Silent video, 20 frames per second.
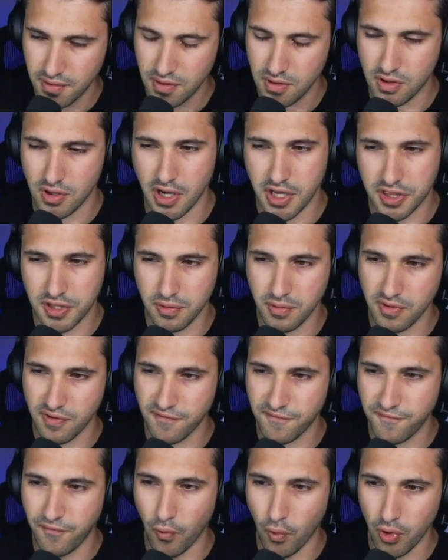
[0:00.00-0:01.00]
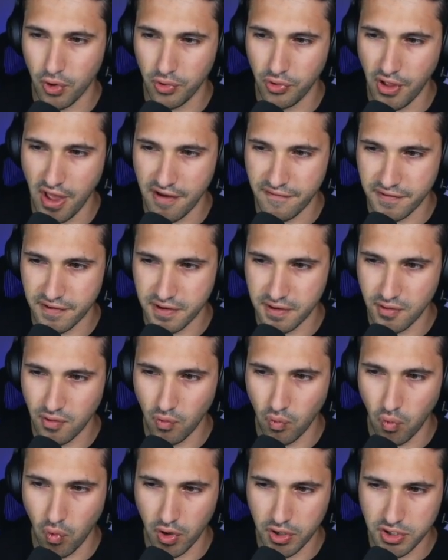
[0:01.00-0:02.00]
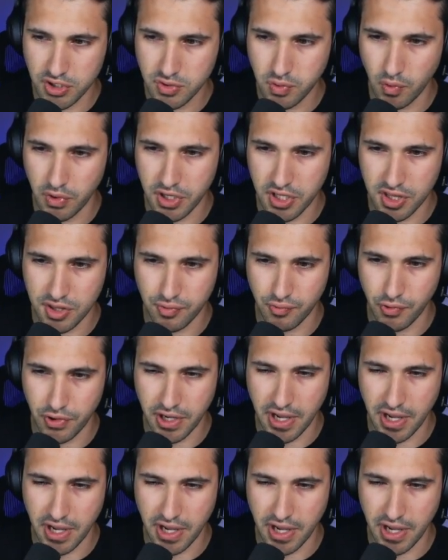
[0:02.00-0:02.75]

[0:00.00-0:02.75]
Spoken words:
Scyther is 4'11", 123,